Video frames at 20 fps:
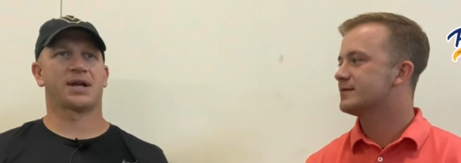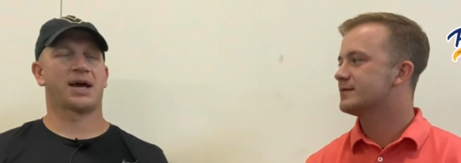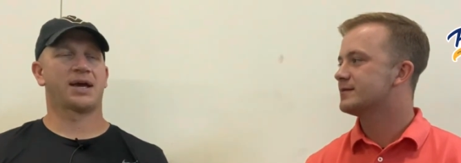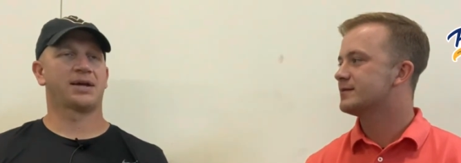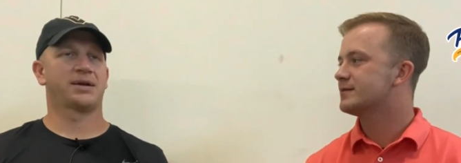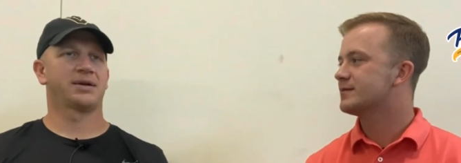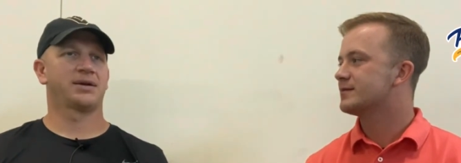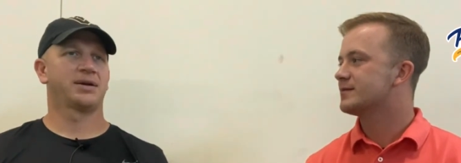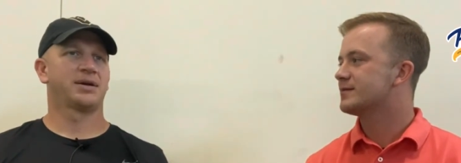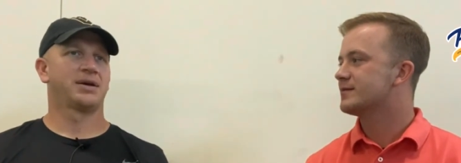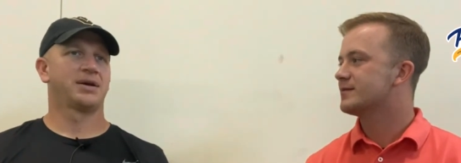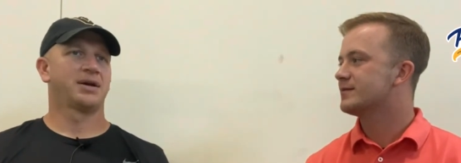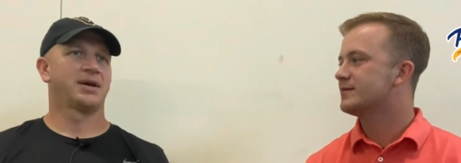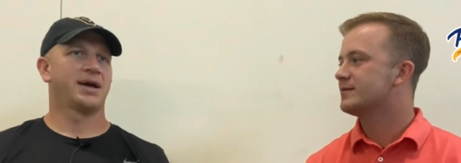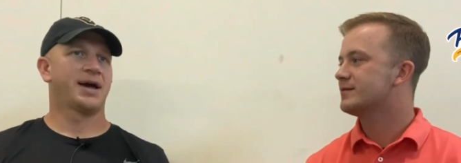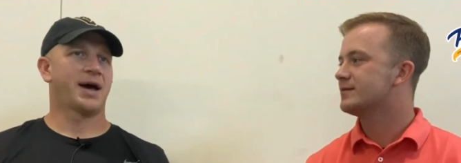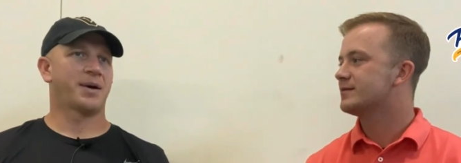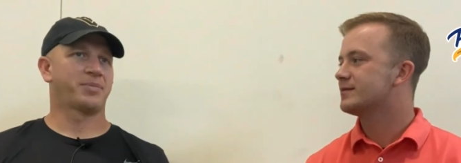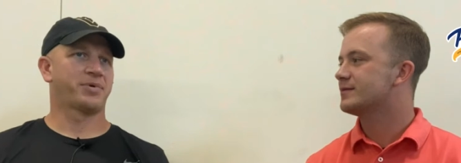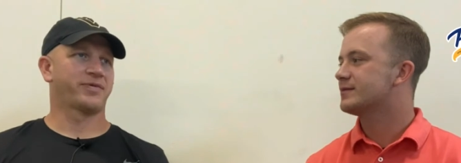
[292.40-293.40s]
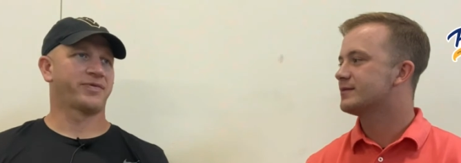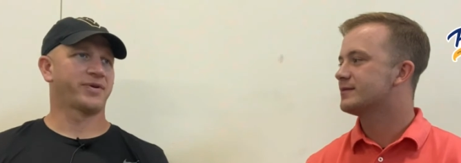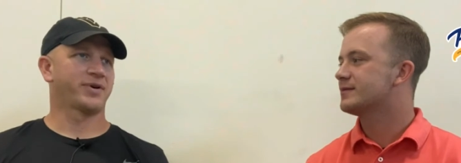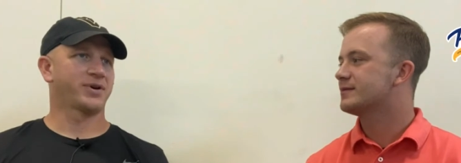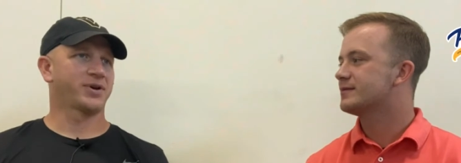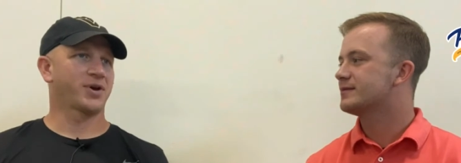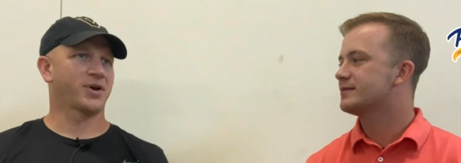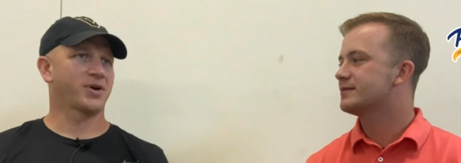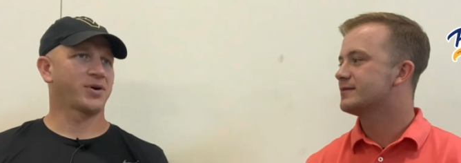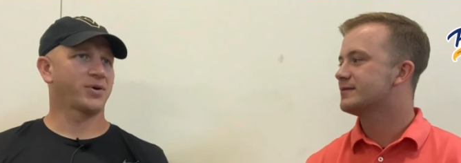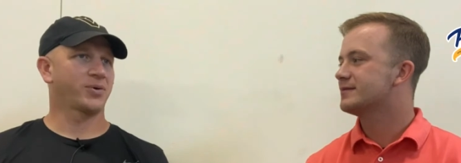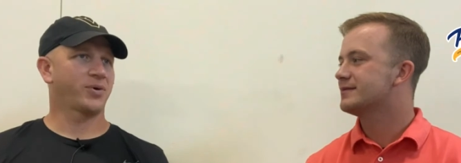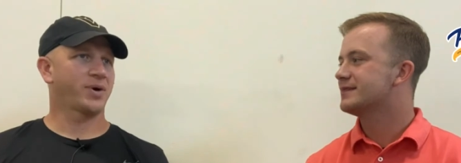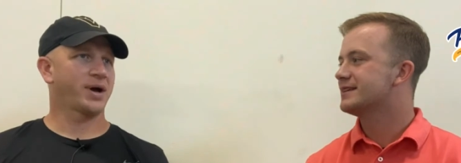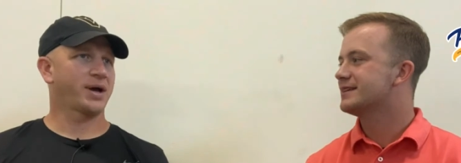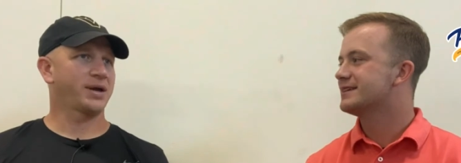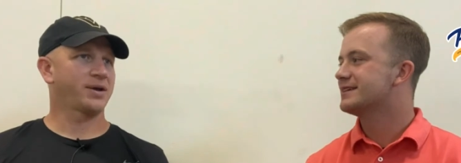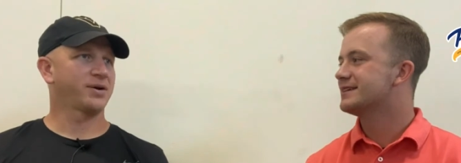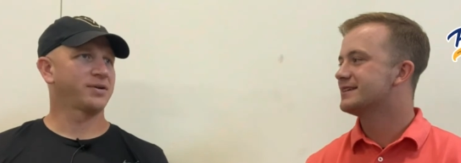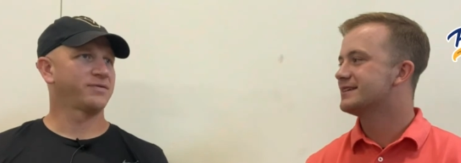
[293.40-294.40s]
Speaker 1: I I prefer to go to
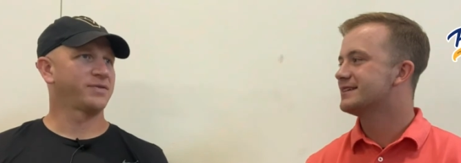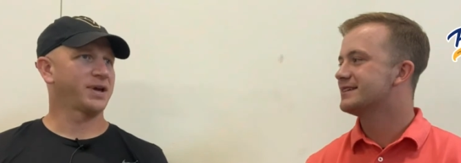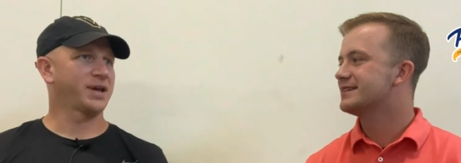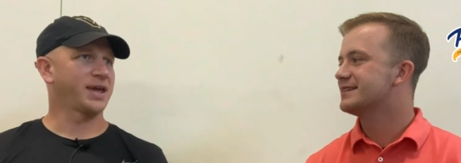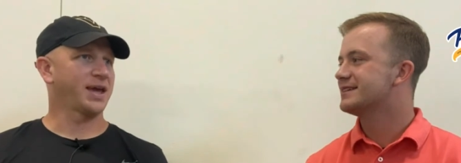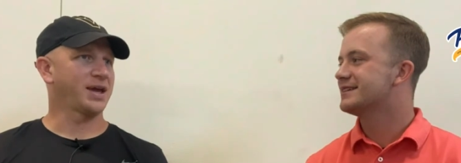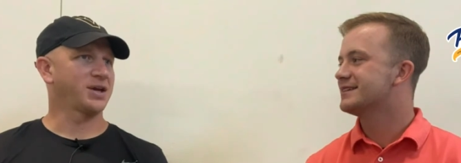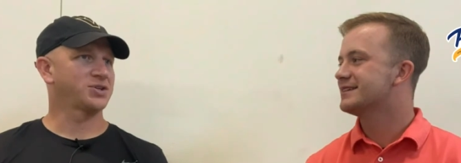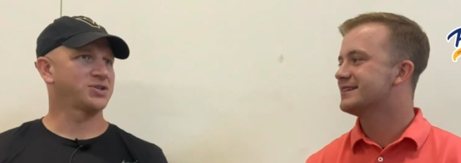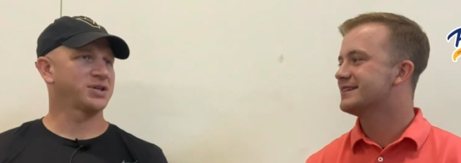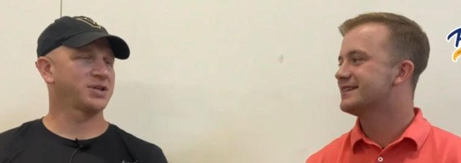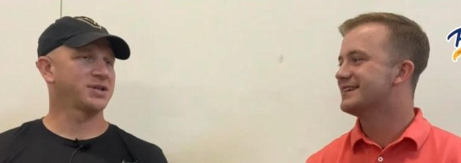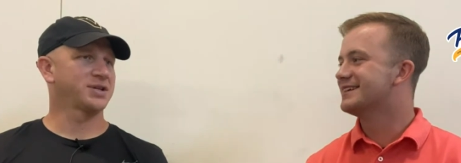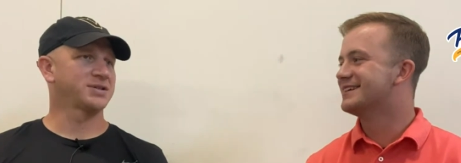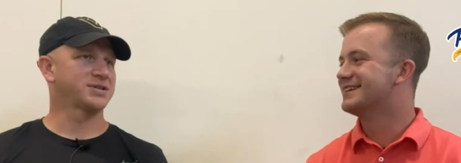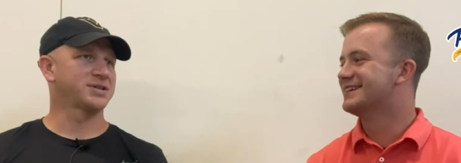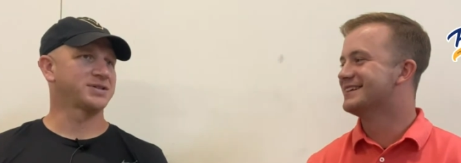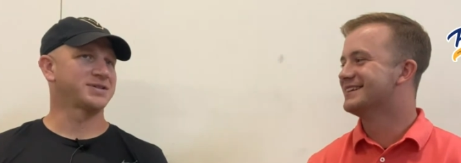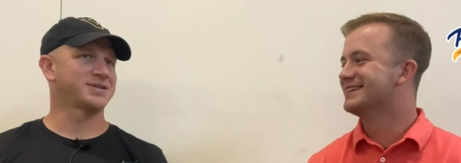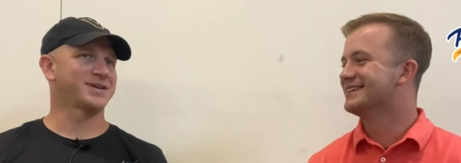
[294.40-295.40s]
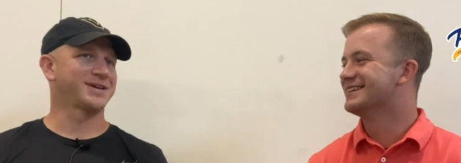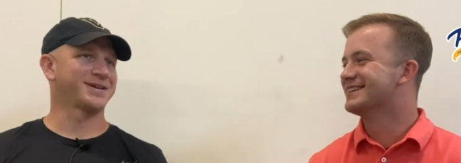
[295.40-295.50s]
Hawaii on vacation. This is